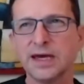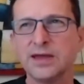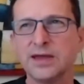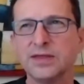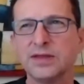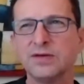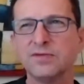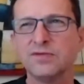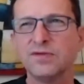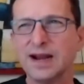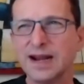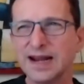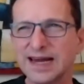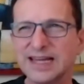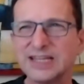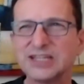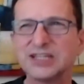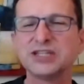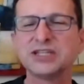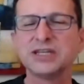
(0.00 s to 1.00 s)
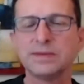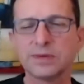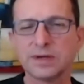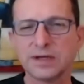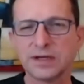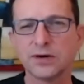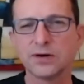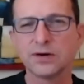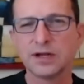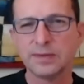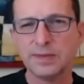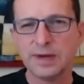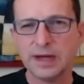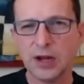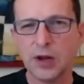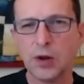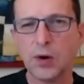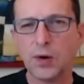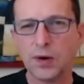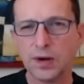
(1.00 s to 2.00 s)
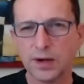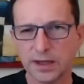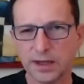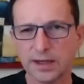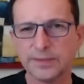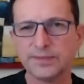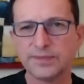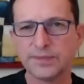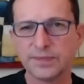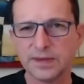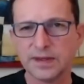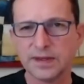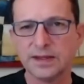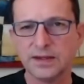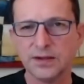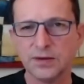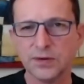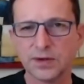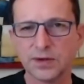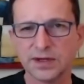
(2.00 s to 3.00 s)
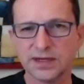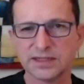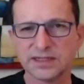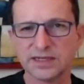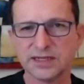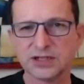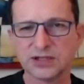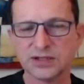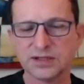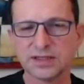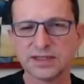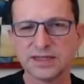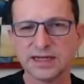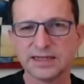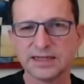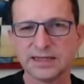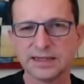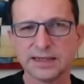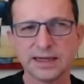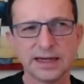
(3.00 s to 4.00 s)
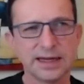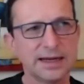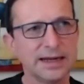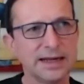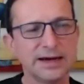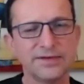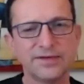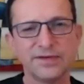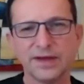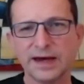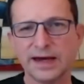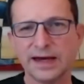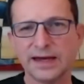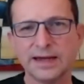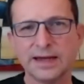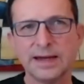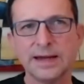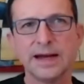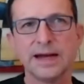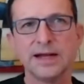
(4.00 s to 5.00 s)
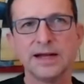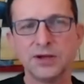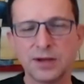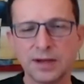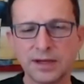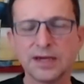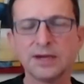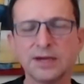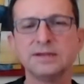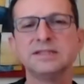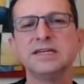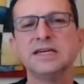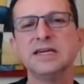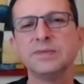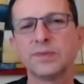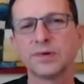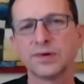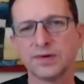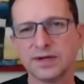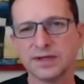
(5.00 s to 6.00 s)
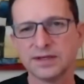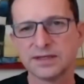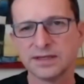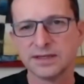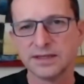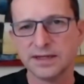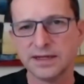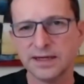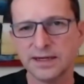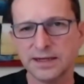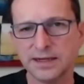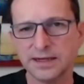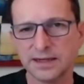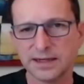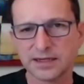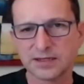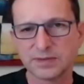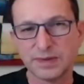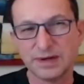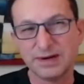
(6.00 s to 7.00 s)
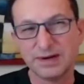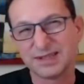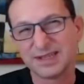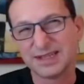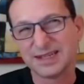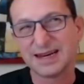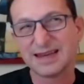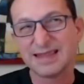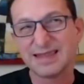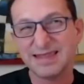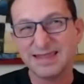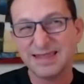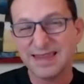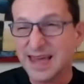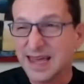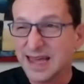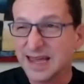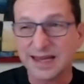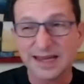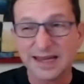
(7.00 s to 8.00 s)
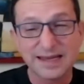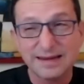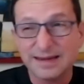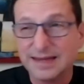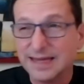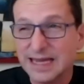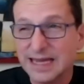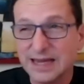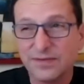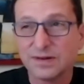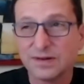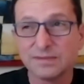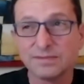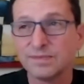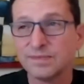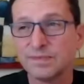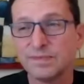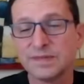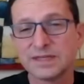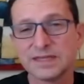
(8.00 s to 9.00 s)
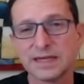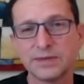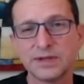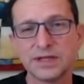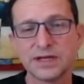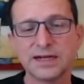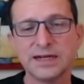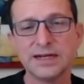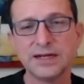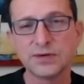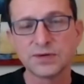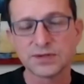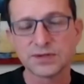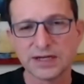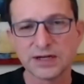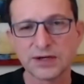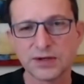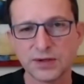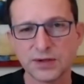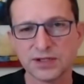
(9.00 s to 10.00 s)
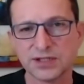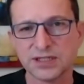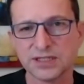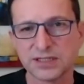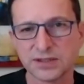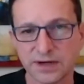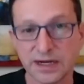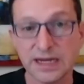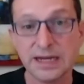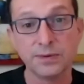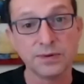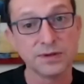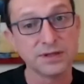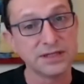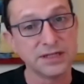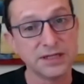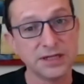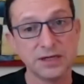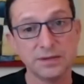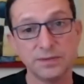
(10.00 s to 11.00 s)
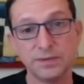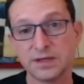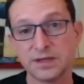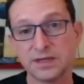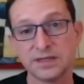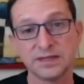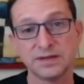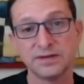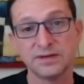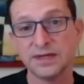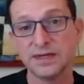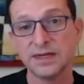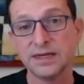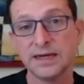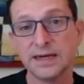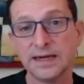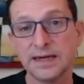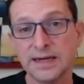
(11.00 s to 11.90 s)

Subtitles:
the relationship can go on a bit longer in the organization setting. I love that. And you can go deeper into the learning experience than I think even some of the clinical psychologists are able to do, because of the